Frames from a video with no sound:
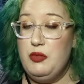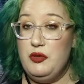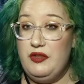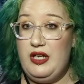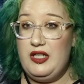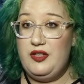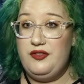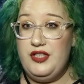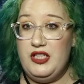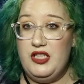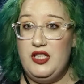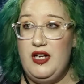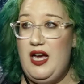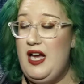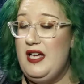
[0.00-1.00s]
move out of
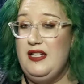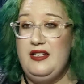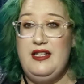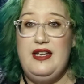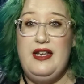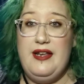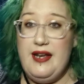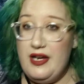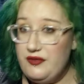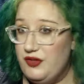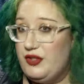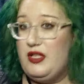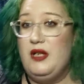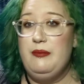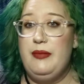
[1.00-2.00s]
here, I
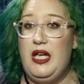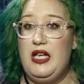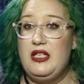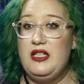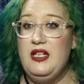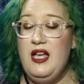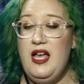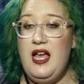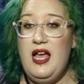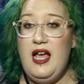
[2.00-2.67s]
never come back.